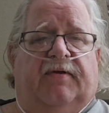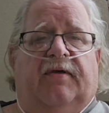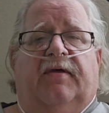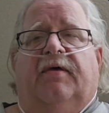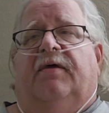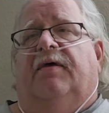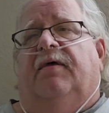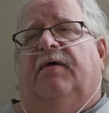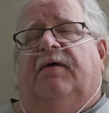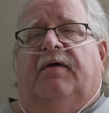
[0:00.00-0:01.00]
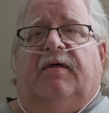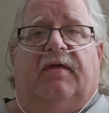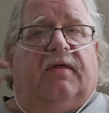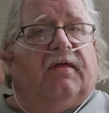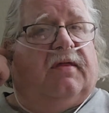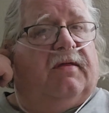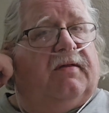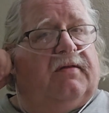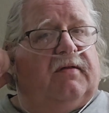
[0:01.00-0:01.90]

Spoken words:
Nothing is said.